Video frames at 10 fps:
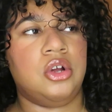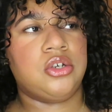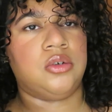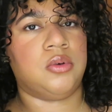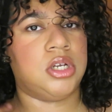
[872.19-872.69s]

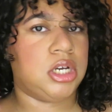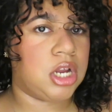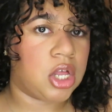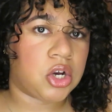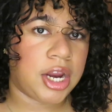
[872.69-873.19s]

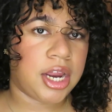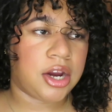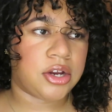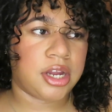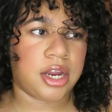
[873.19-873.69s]
$20
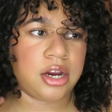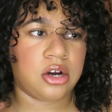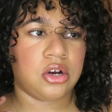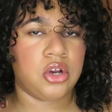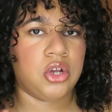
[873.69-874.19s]
hair
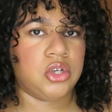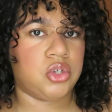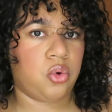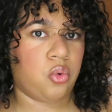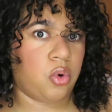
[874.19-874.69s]
care,
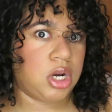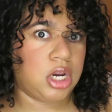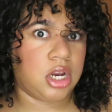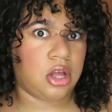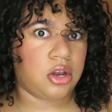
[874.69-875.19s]

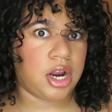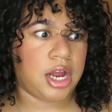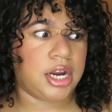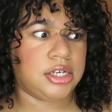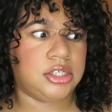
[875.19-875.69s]
$20
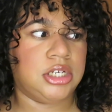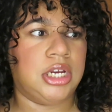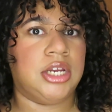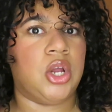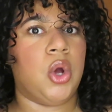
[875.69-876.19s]

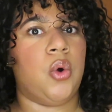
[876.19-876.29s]
hygiene.